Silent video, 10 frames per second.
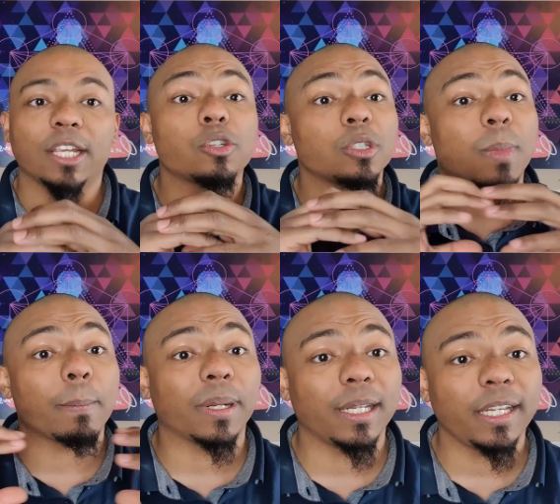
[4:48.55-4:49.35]
so it's my
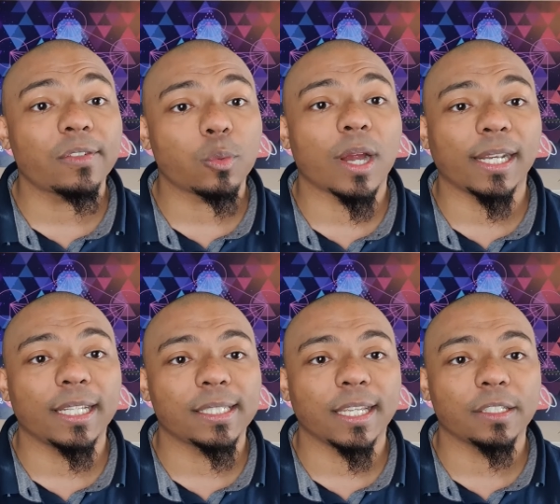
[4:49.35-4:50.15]
beliefs where I
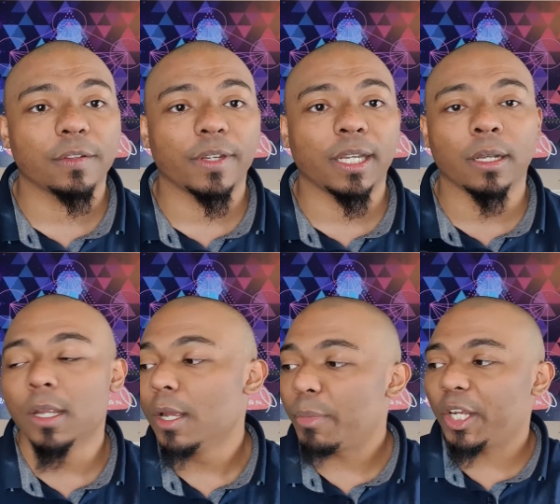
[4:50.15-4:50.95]
need to intervene.
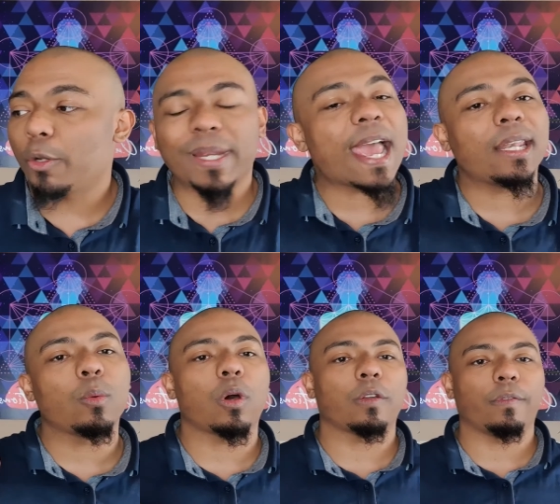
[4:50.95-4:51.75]
But it could be any
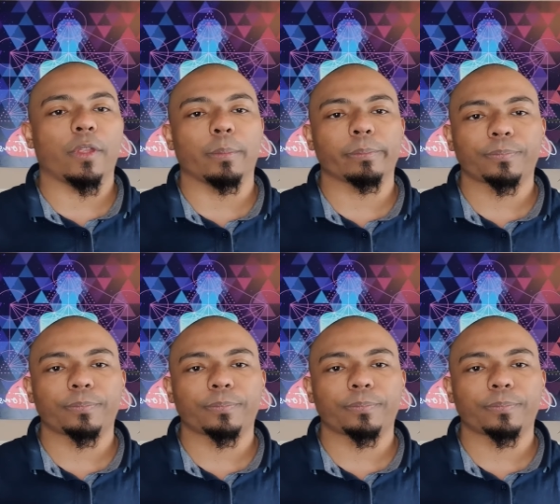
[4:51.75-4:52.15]
one of them.